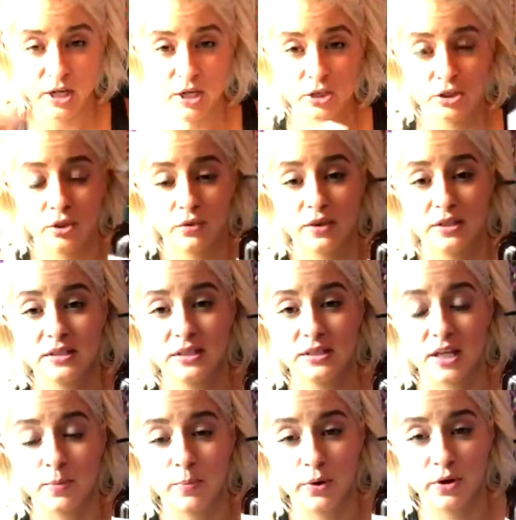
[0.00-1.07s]
So this is
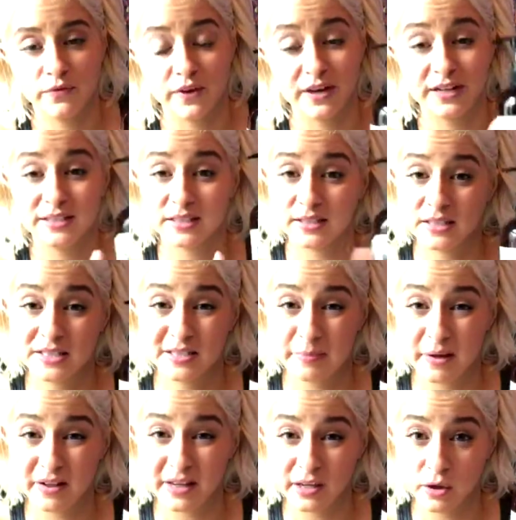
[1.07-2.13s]
and it doesn't
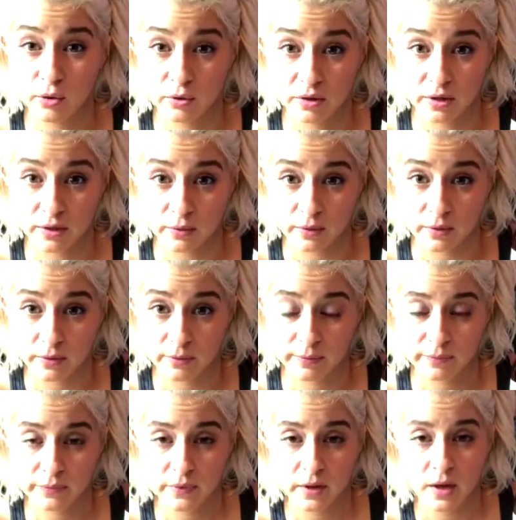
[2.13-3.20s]
smell like coconut oil.
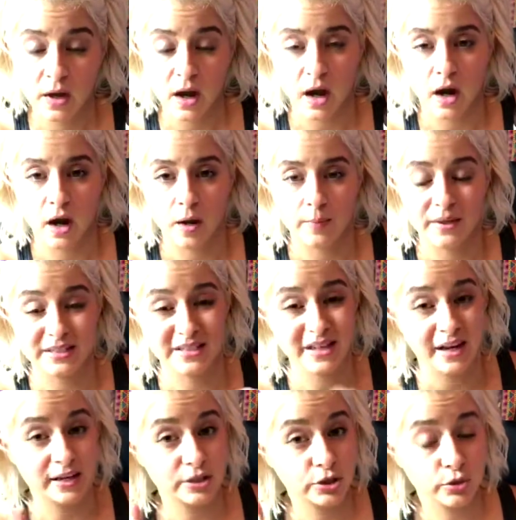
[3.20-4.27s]
It's
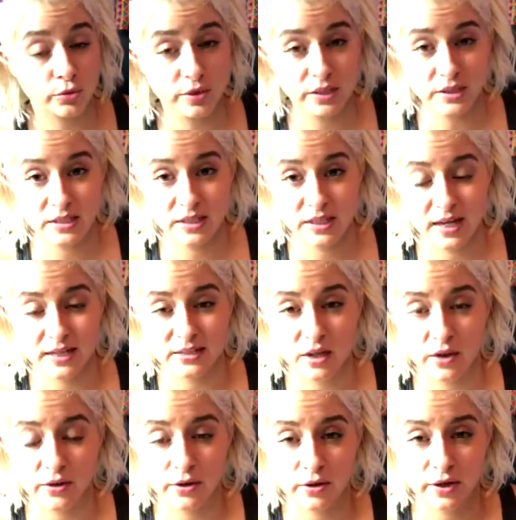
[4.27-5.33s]
not as greasy as
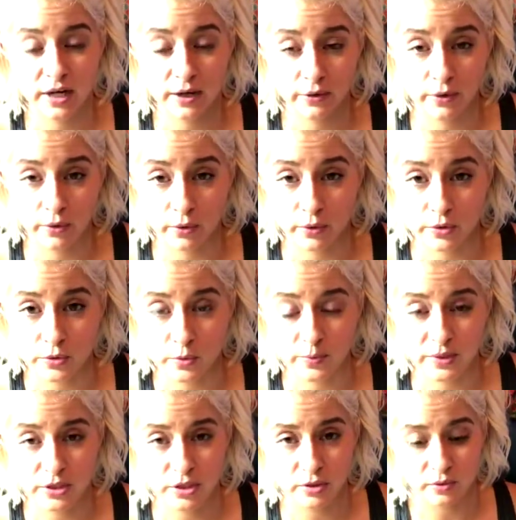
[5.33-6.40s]
other carrier oils would
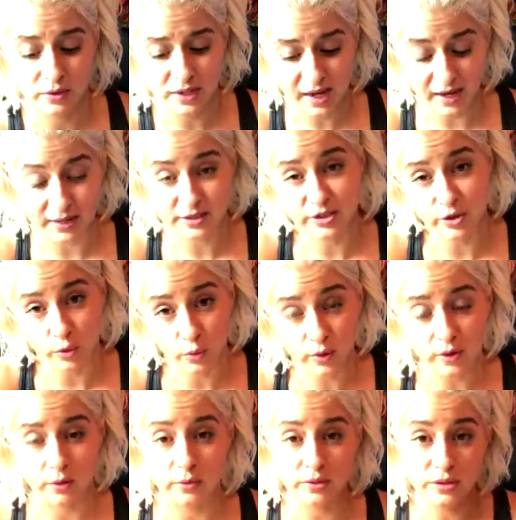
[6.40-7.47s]
be too. Yeah, it's an
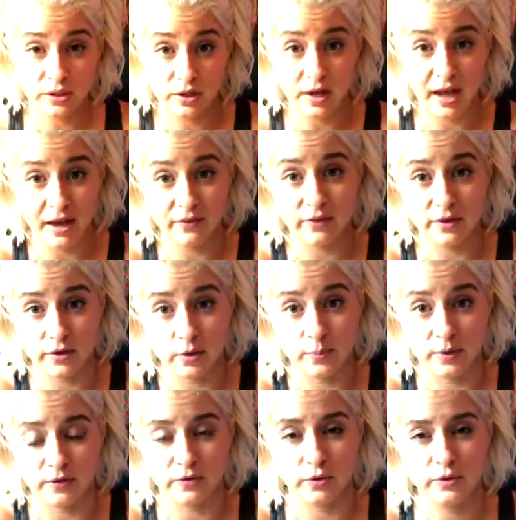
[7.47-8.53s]
oil, it's gonna have a little
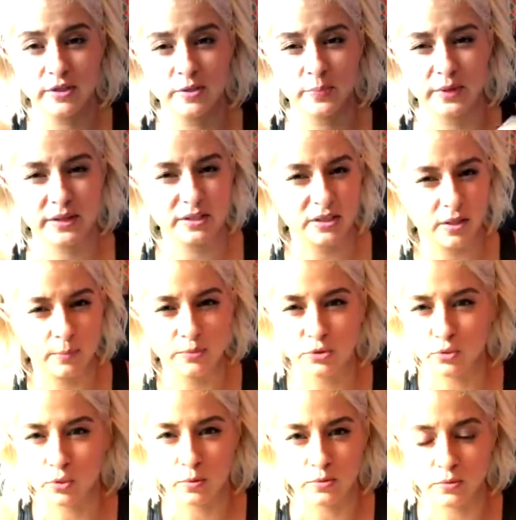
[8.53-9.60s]
bit of a grease, but it
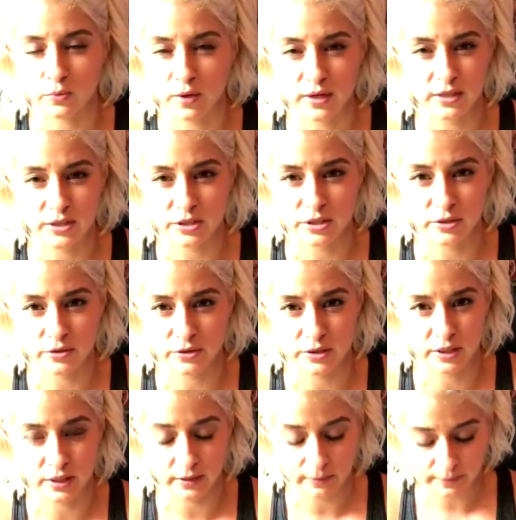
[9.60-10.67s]
absorbs right into your
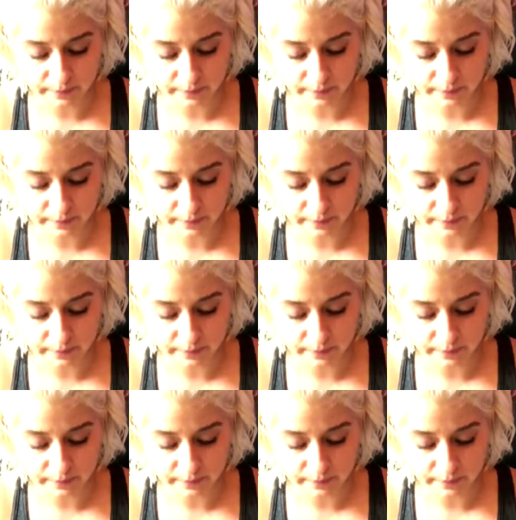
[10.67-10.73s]
skin.